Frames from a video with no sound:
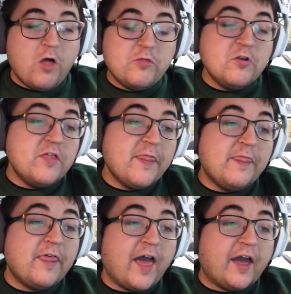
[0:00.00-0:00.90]
other
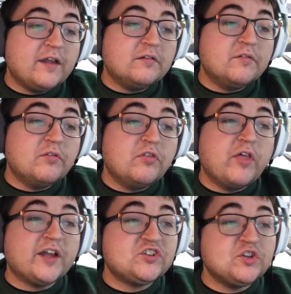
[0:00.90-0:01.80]
than that,
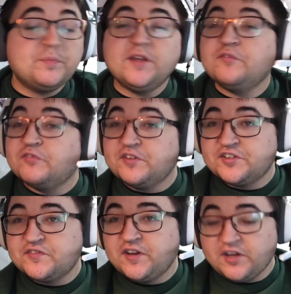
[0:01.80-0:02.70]
that should be it for
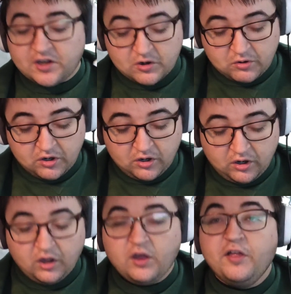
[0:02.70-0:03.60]
this video.
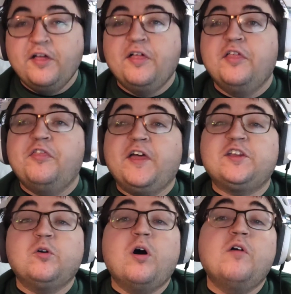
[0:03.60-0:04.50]

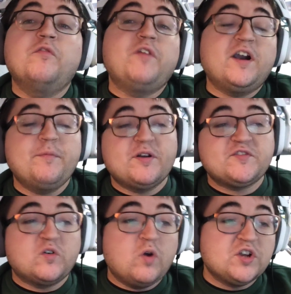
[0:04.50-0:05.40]
Thank you all very
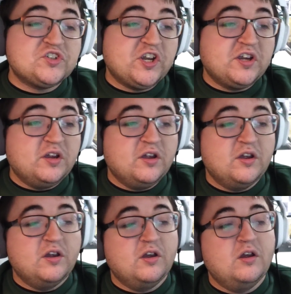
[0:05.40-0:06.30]
much for watching.
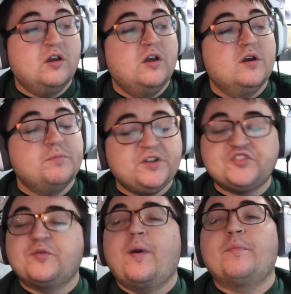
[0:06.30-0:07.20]

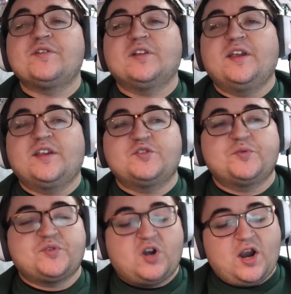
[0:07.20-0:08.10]
Please remember to like and
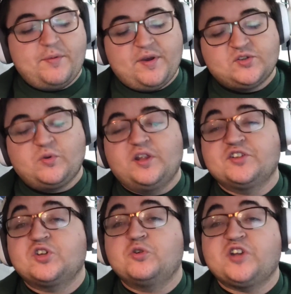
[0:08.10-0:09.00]
subscribe, as well
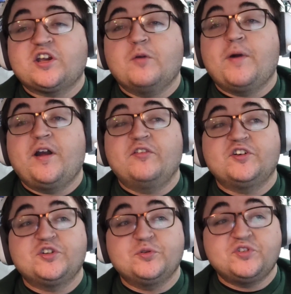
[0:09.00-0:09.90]
as go check out my
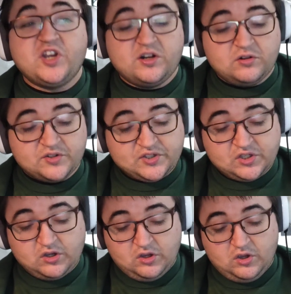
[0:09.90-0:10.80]
other two
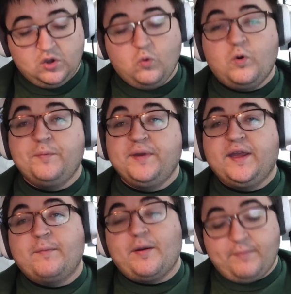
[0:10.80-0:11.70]
channels, one
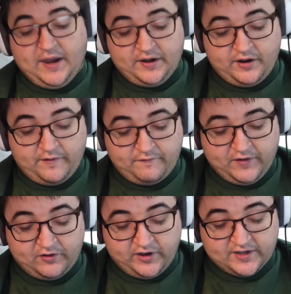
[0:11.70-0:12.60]
being my main of
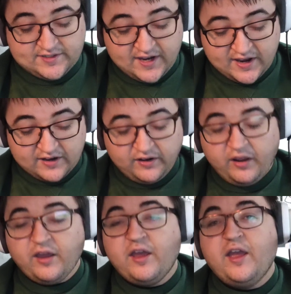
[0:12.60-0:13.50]
Fanrantan,